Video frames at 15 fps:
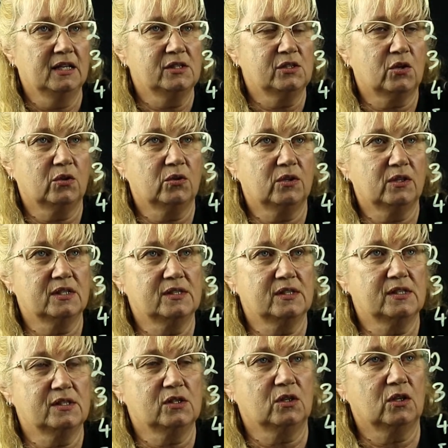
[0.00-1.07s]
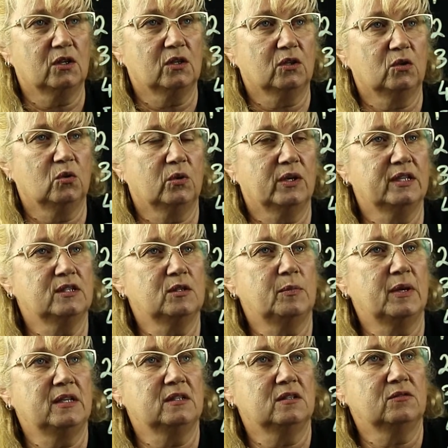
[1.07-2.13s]
So this is your
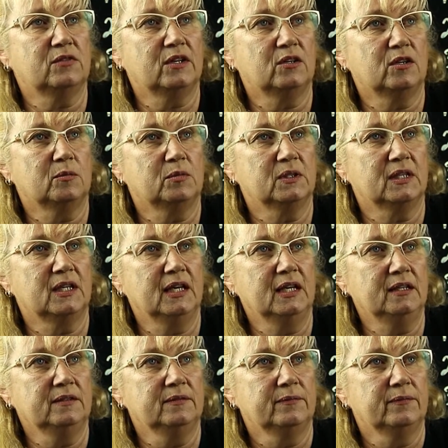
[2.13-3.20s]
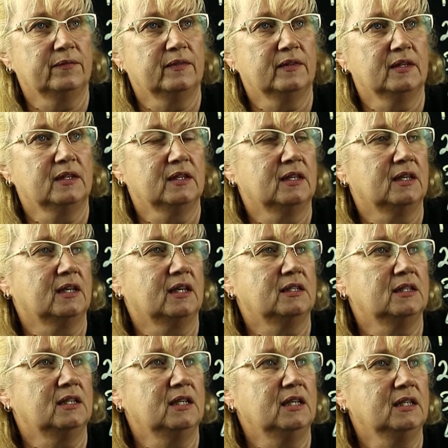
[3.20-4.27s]
independent variable here
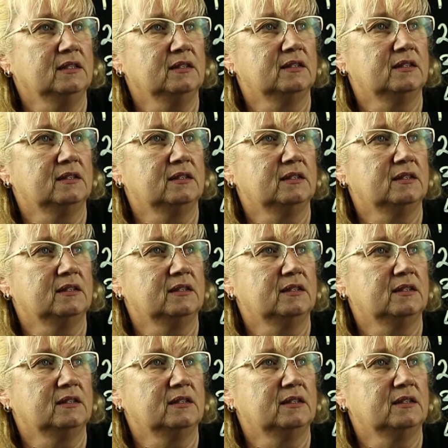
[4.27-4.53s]
and here,